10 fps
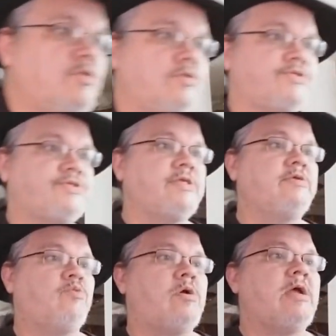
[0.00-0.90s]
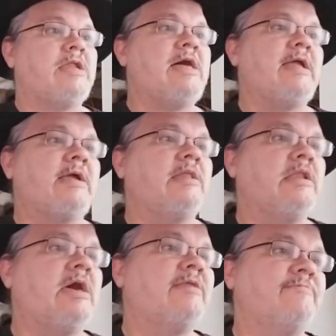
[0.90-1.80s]
You'll see where I like a
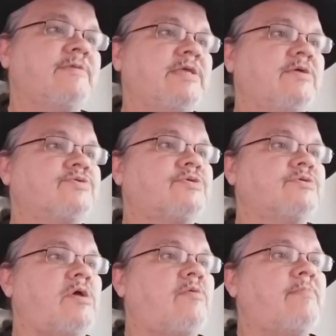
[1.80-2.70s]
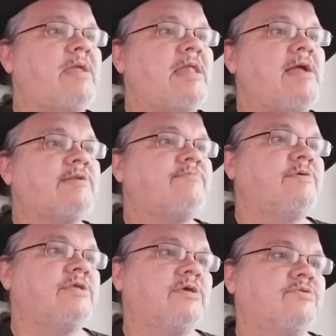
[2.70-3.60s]
lot of videos, because all my liked
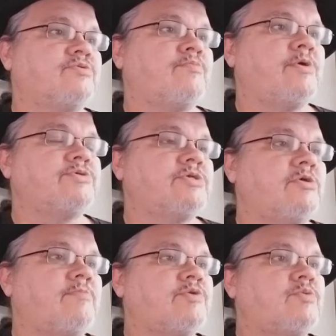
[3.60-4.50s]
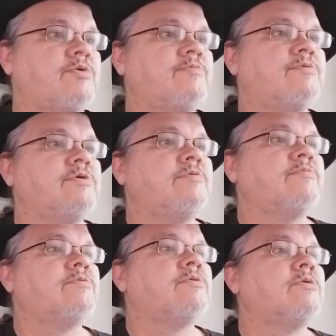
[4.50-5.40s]
videos are posted on my Twitter feed.
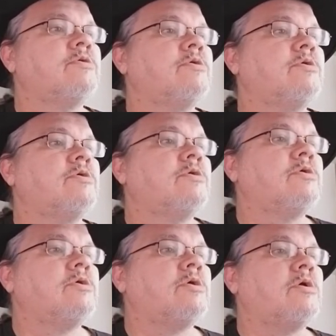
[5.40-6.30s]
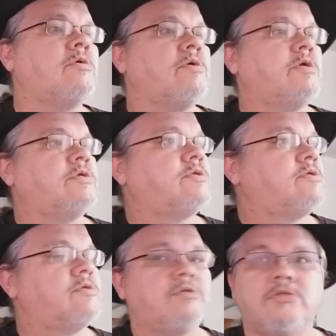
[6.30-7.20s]
Alright.
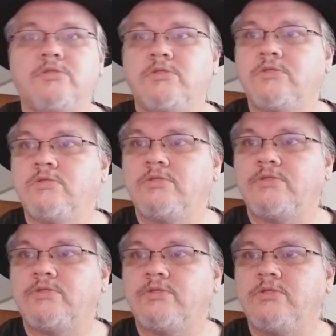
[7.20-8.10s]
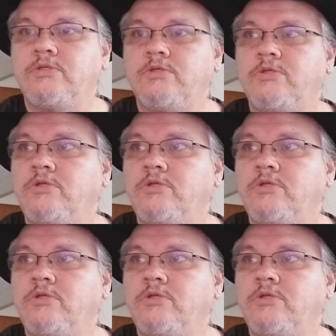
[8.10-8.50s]
Let's see here.